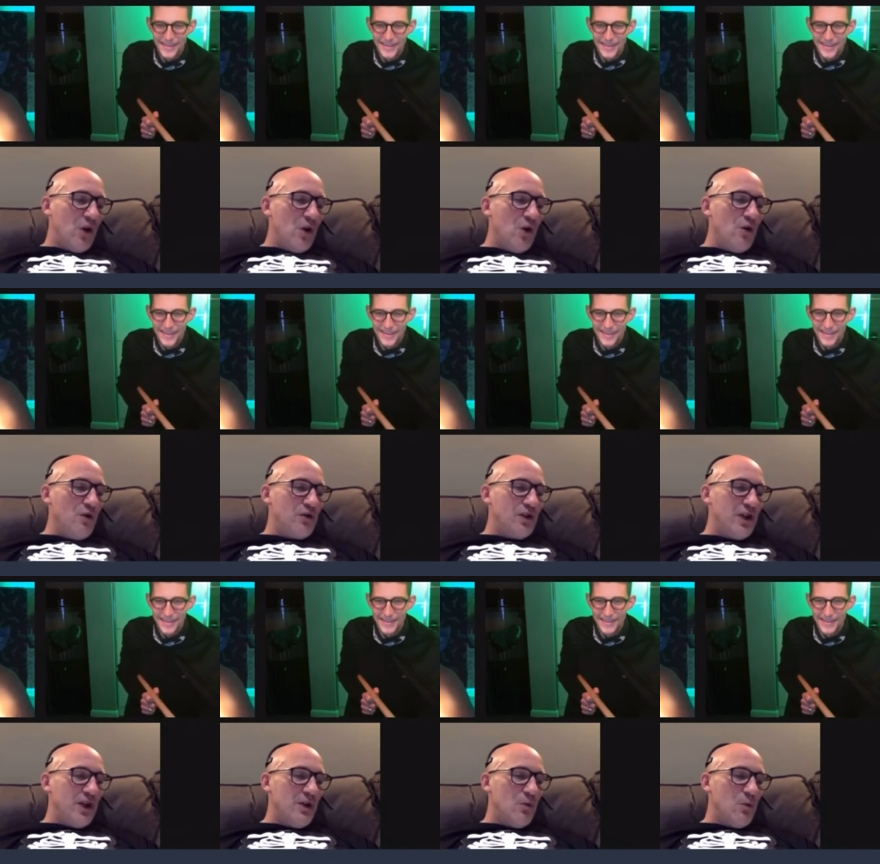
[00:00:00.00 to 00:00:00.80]
Speaker 1: who
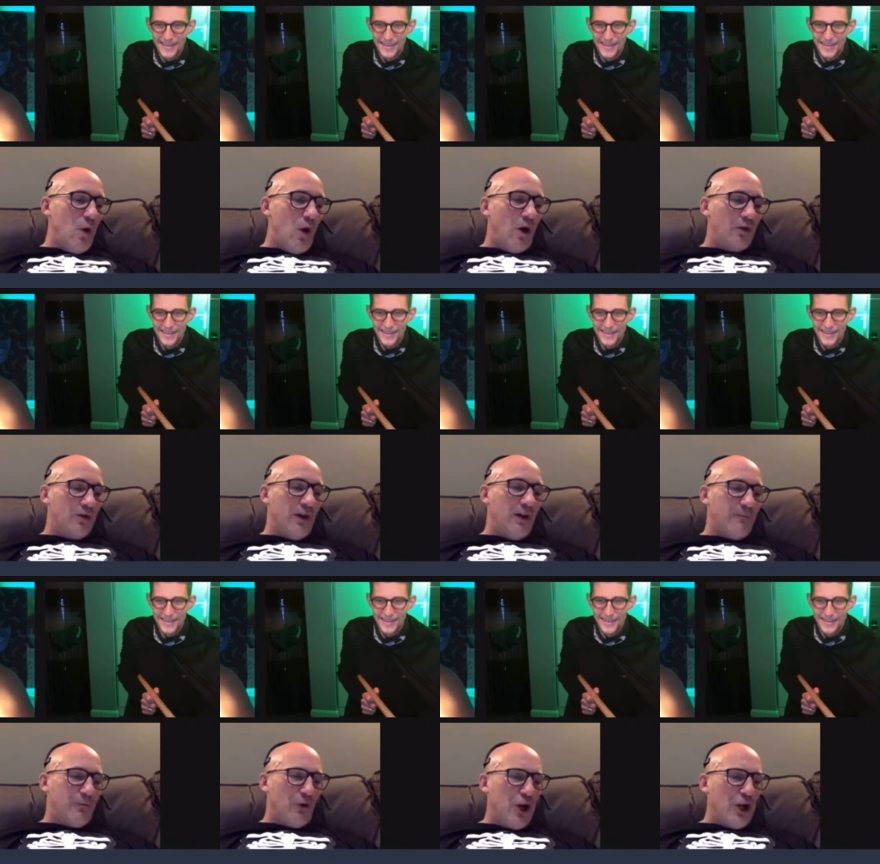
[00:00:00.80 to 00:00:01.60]
she was
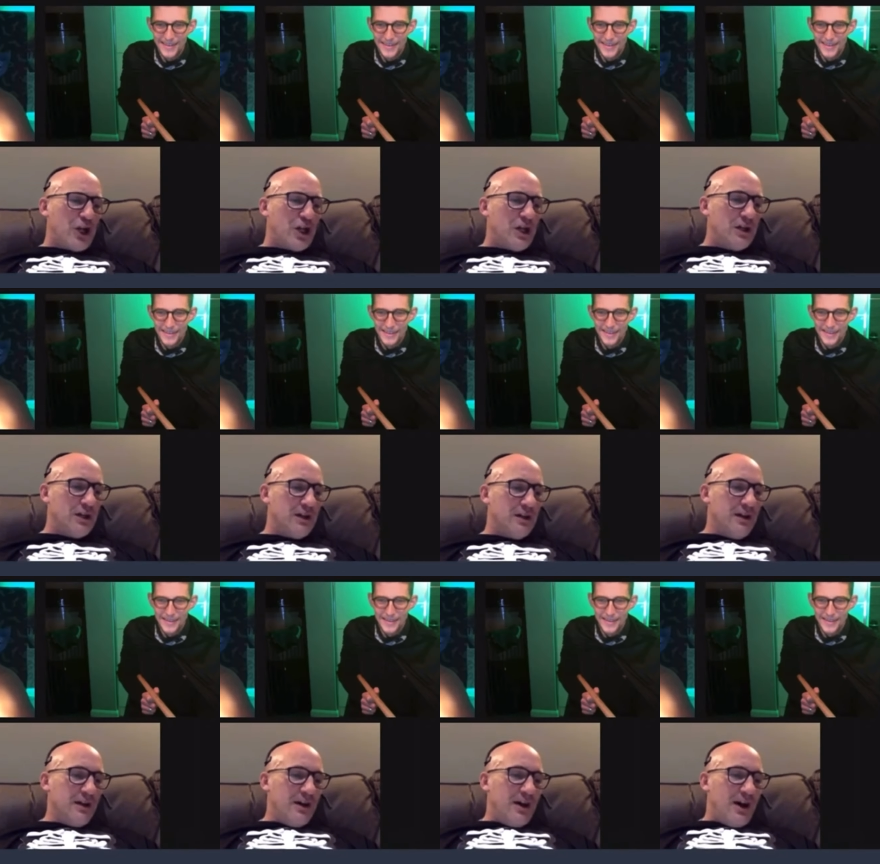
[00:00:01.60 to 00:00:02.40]
a freak.
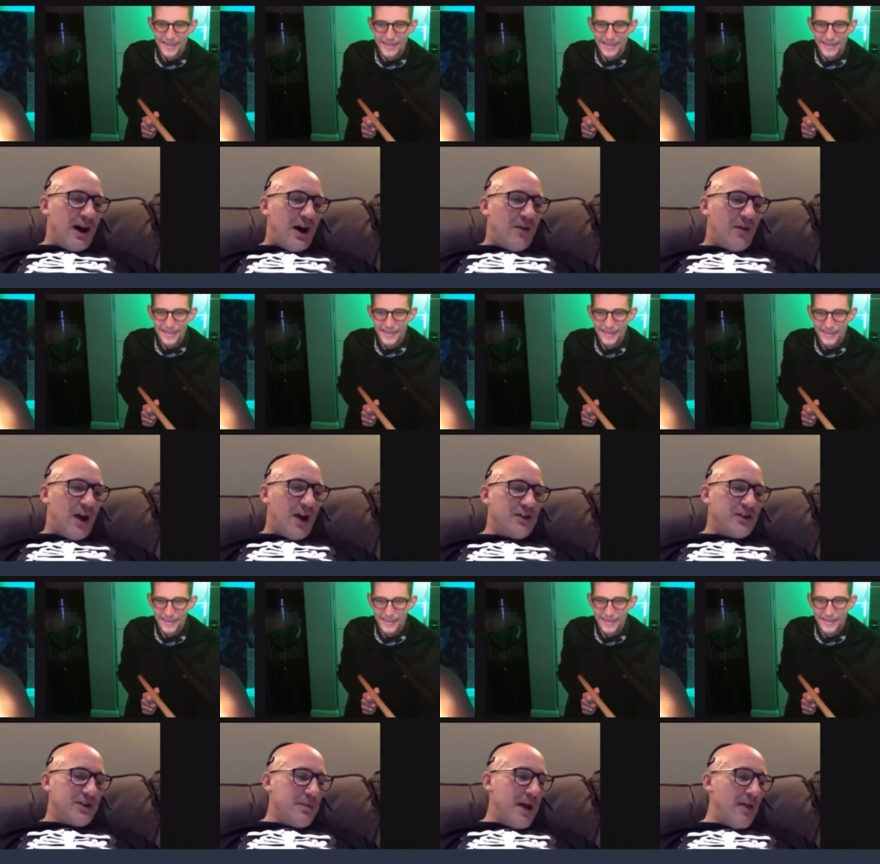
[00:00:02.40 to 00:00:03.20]
And
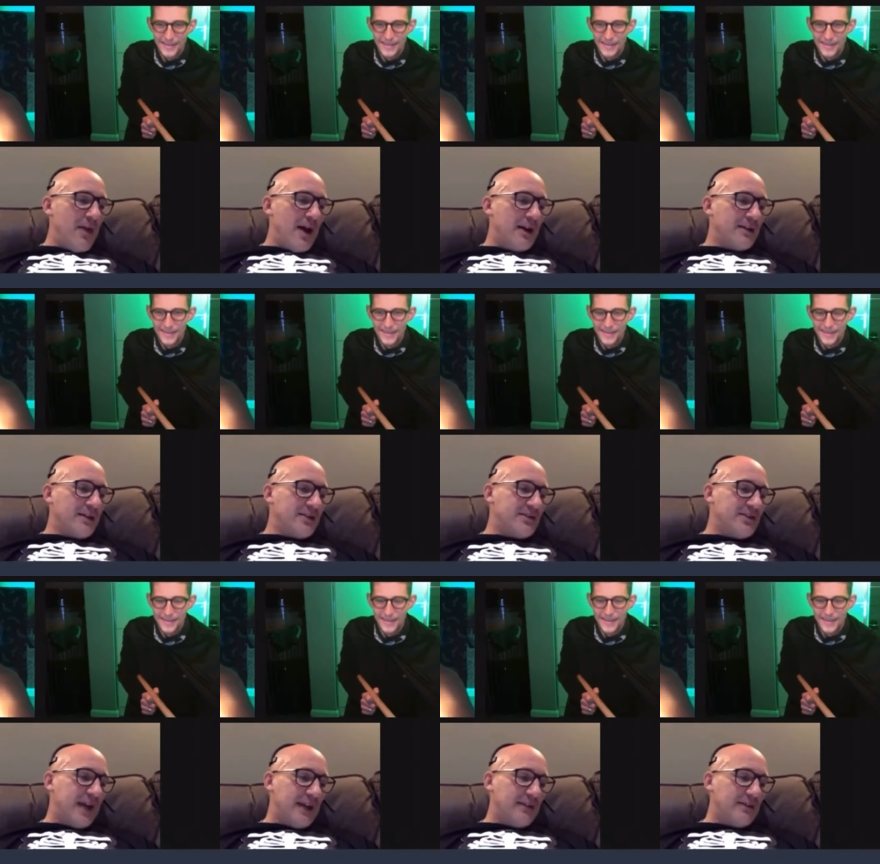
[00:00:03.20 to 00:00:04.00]
then she met that
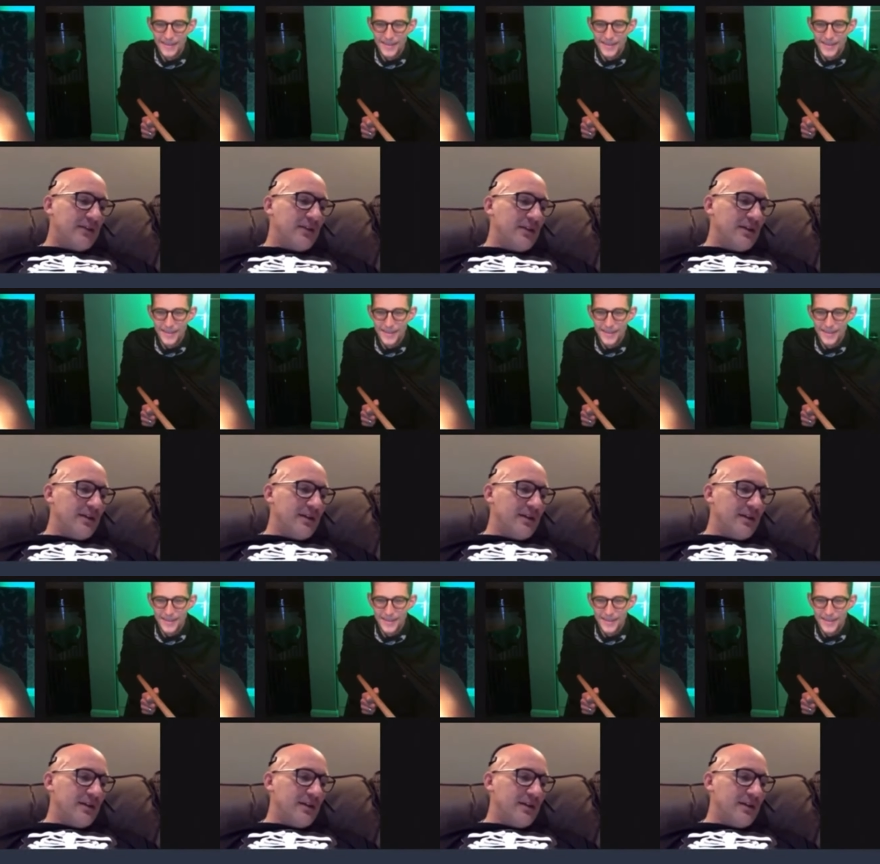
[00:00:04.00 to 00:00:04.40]
Sant.